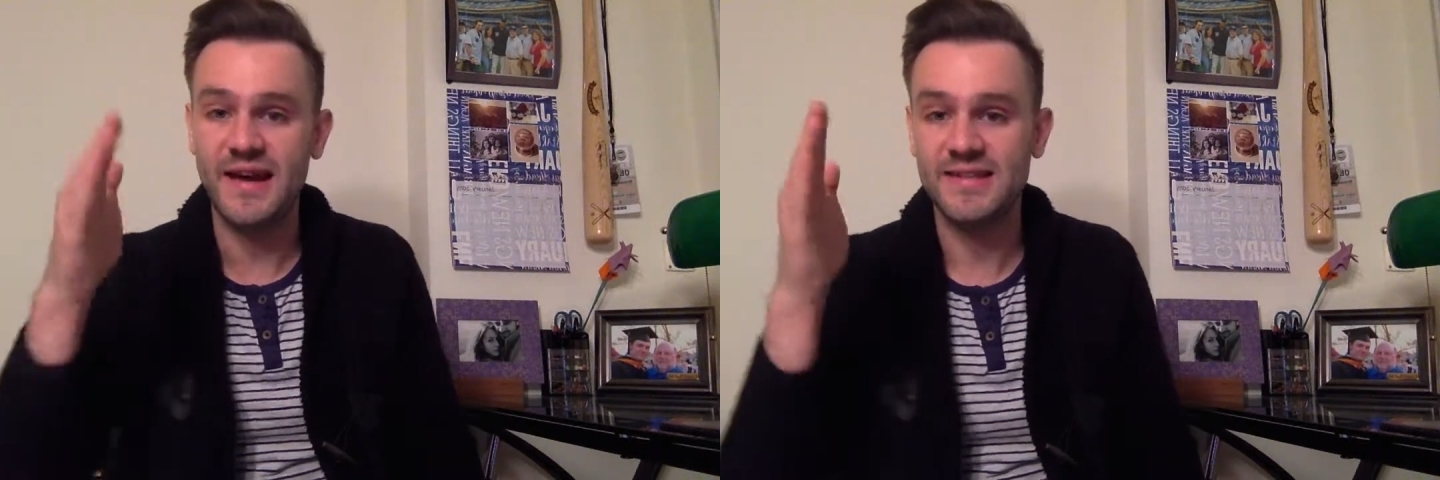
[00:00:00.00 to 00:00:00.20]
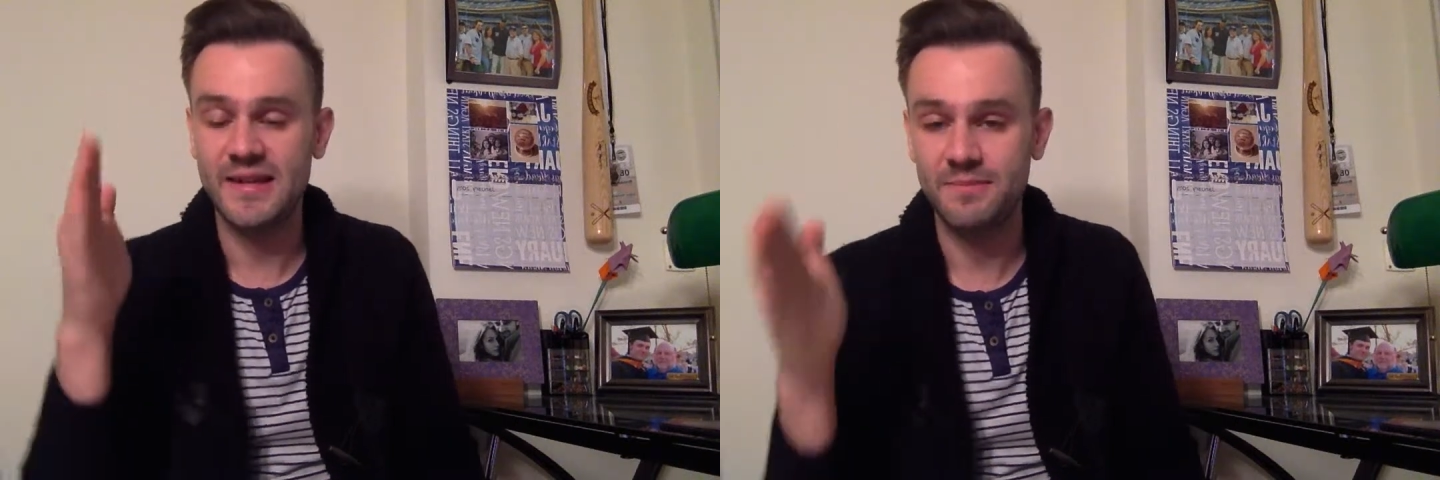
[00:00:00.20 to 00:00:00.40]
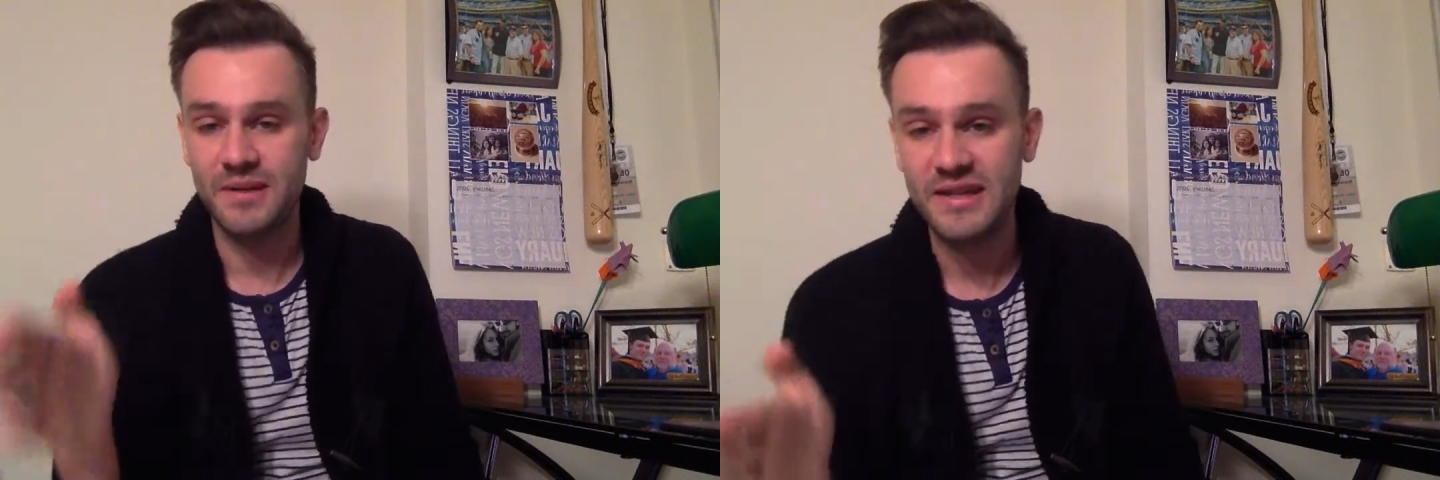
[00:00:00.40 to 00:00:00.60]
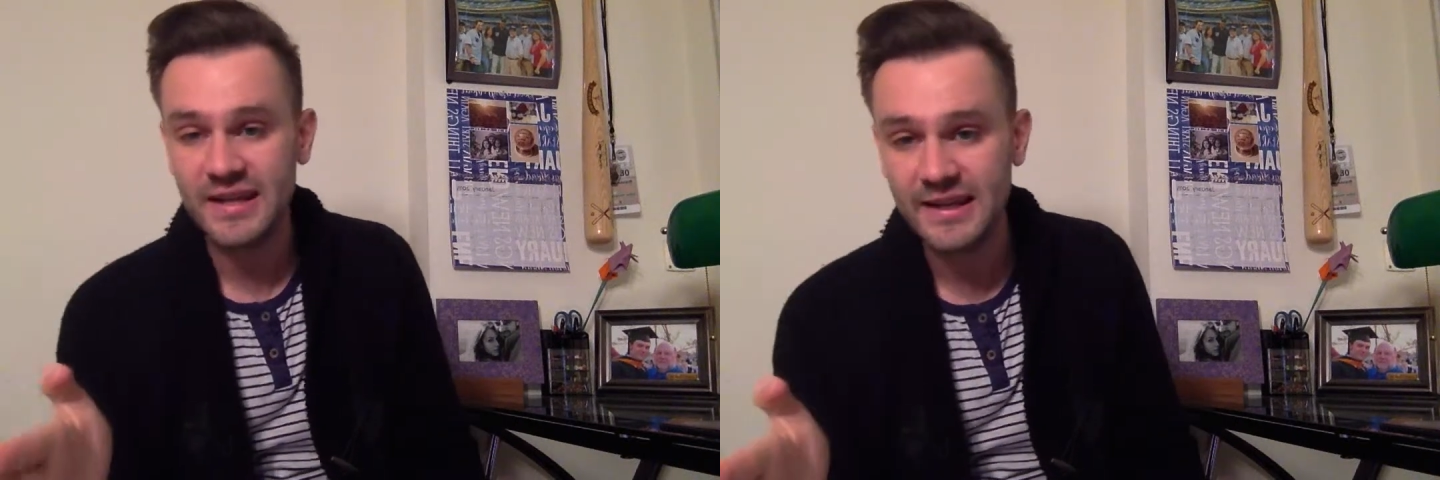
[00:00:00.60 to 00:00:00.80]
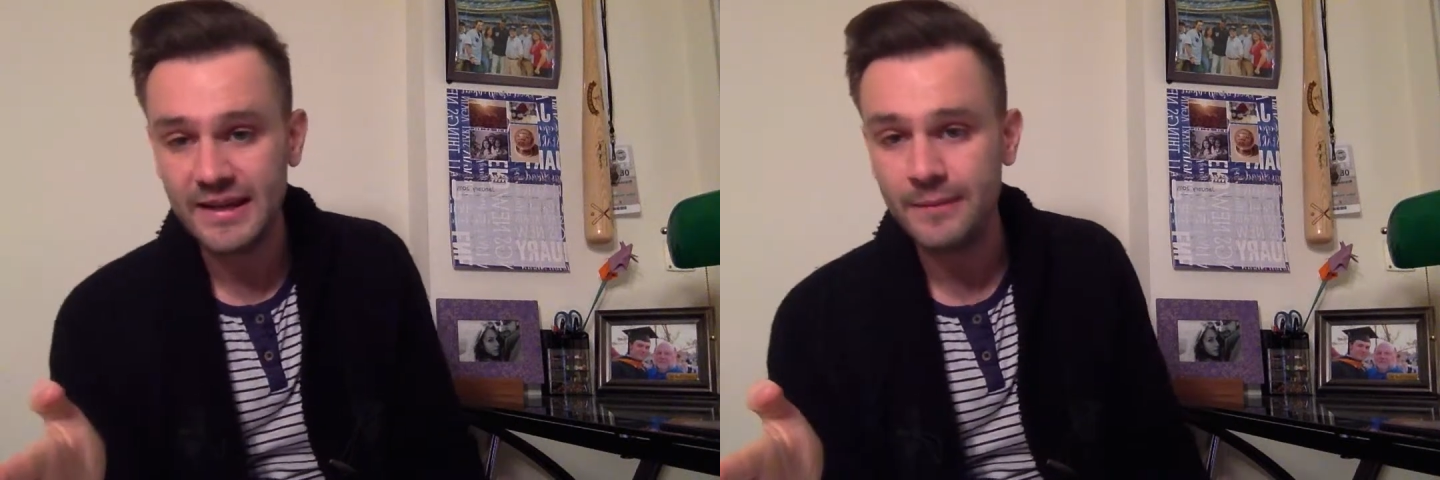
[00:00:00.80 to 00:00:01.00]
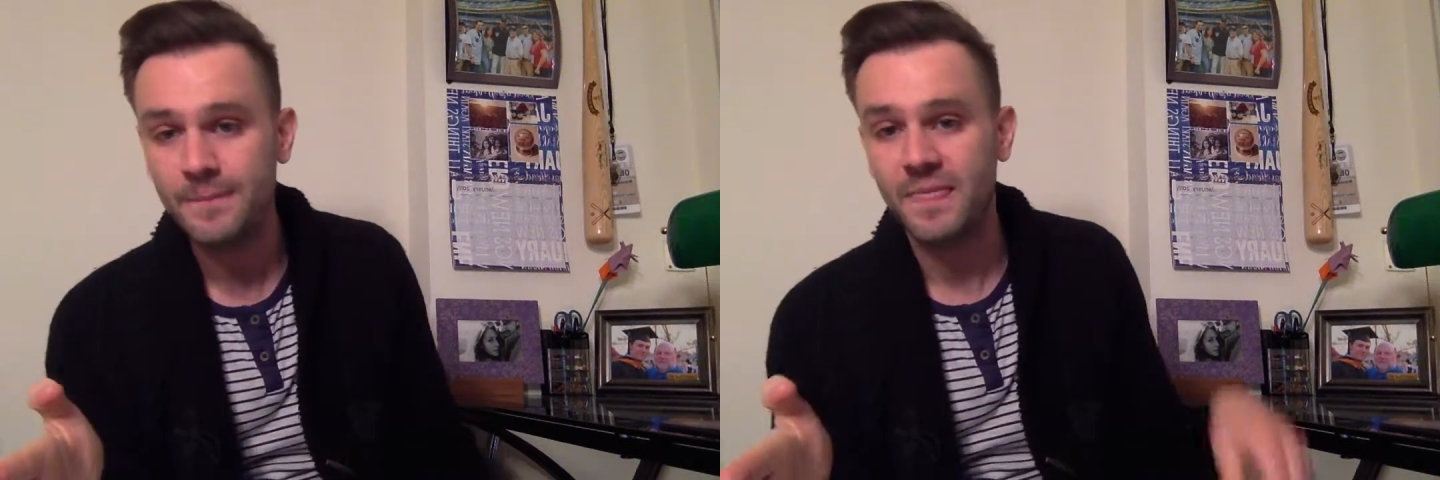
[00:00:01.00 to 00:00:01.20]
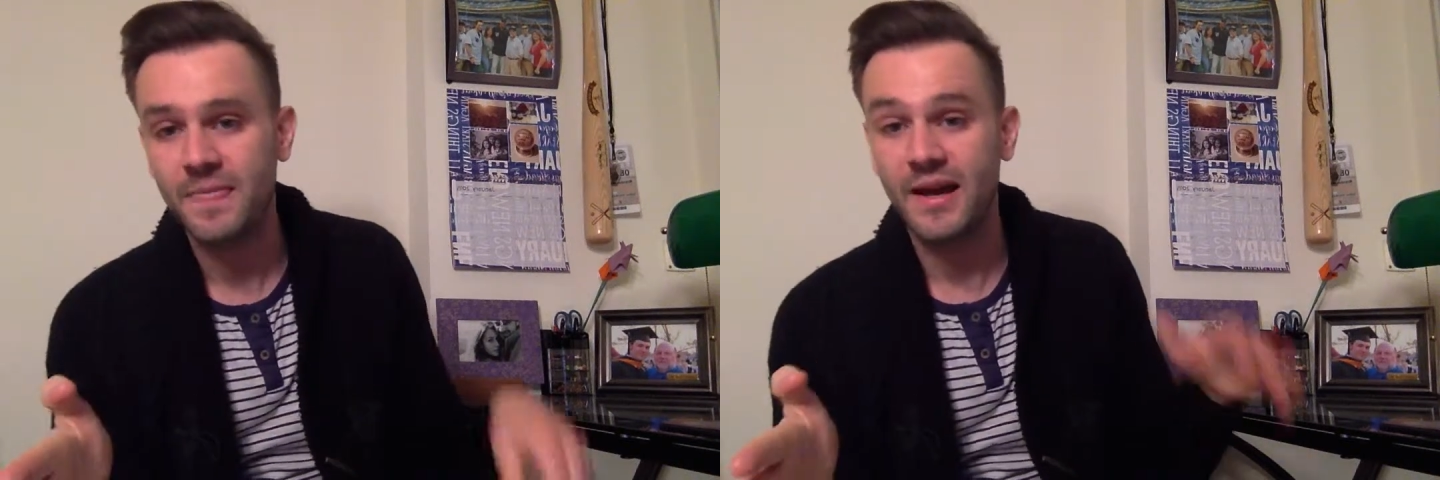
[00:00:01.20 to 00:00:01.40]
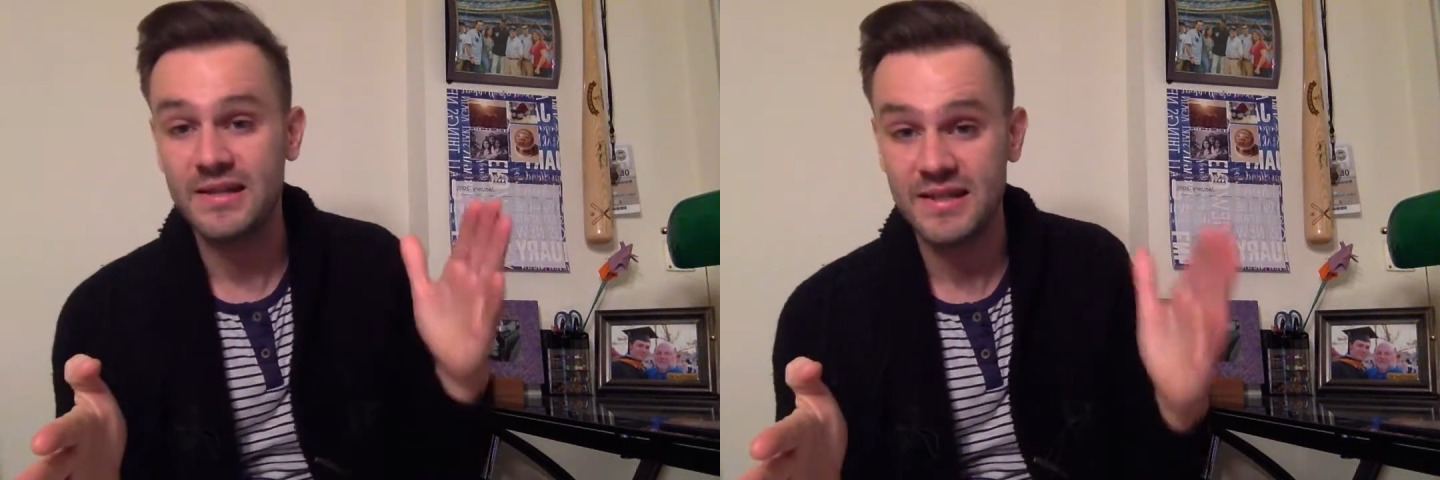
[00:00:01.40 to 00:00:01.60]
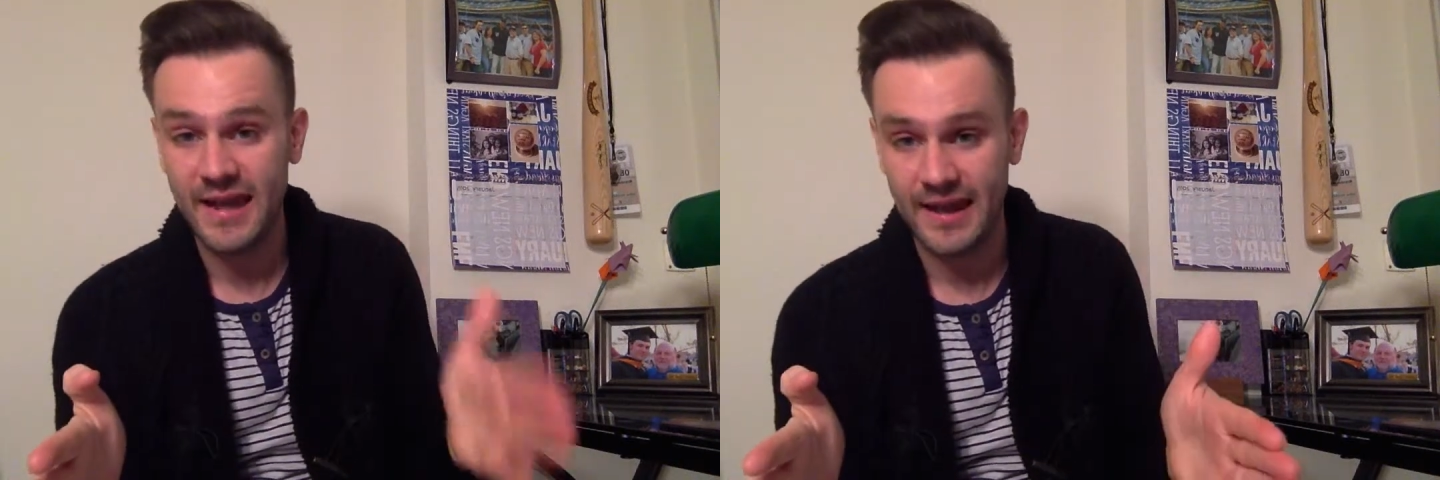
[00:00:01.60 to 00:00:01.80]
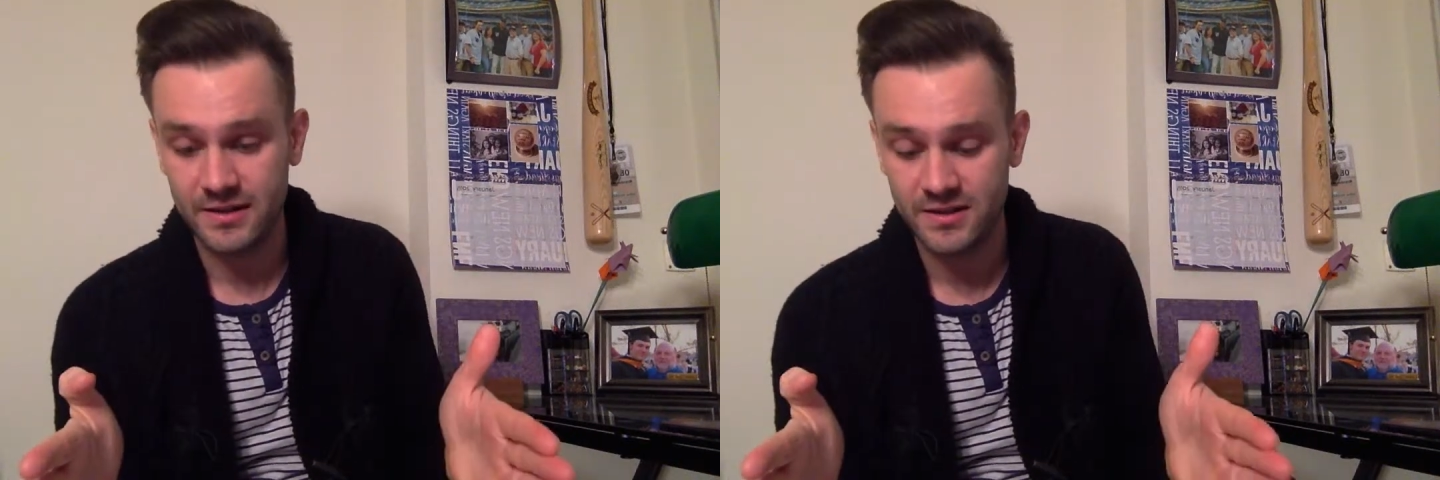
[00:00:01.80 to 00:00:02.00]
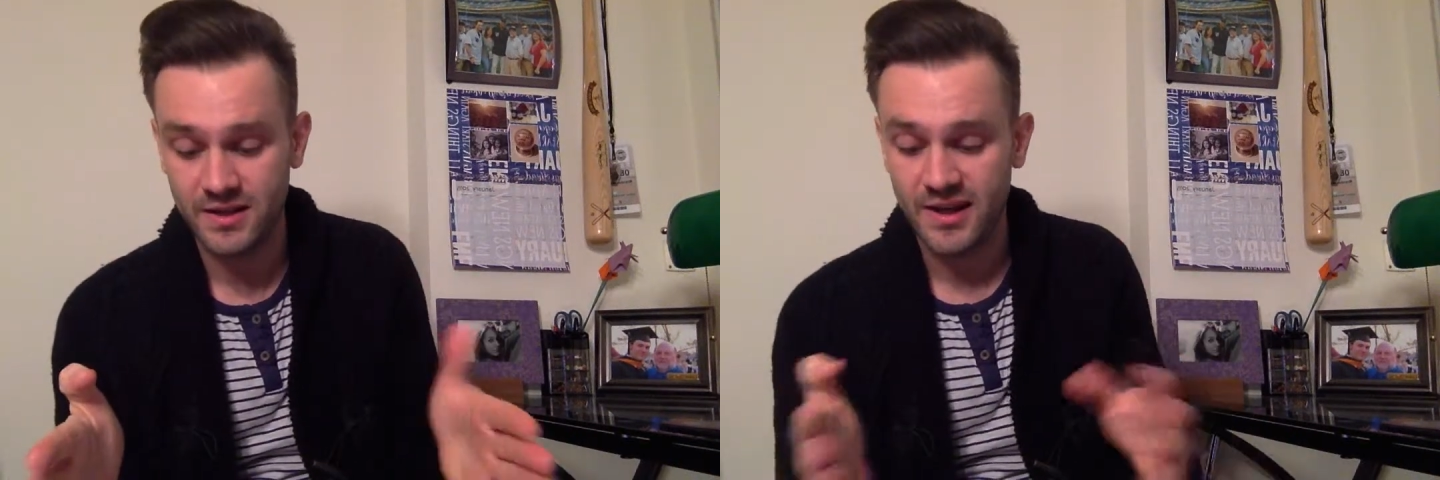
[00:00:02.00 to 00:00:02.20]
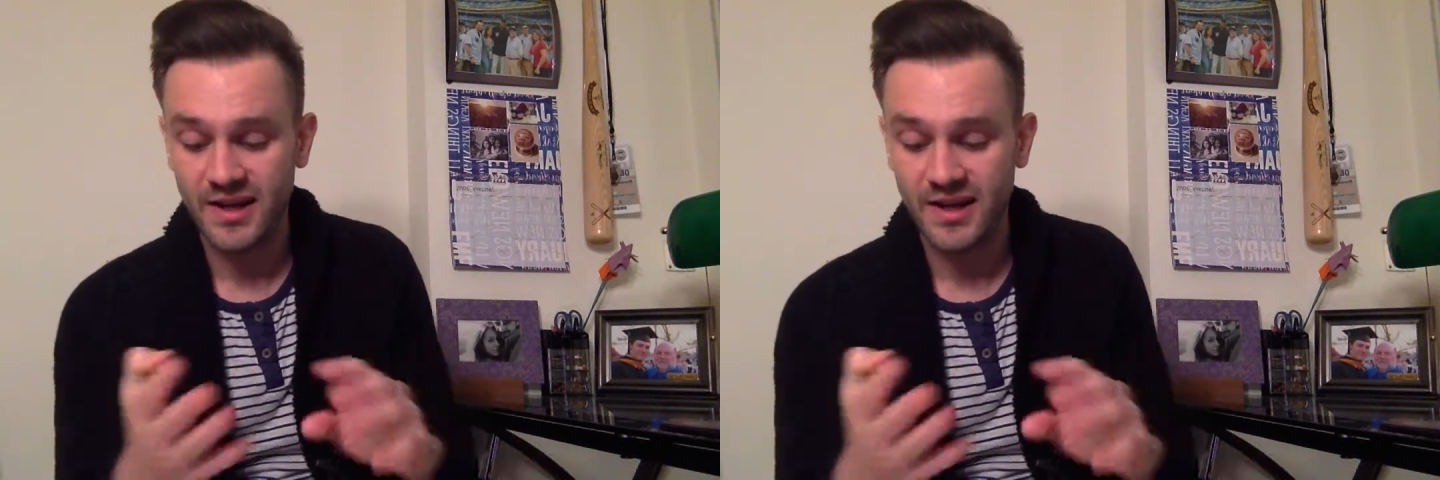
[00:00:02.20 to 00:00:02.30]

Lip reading: has a beginning and an end.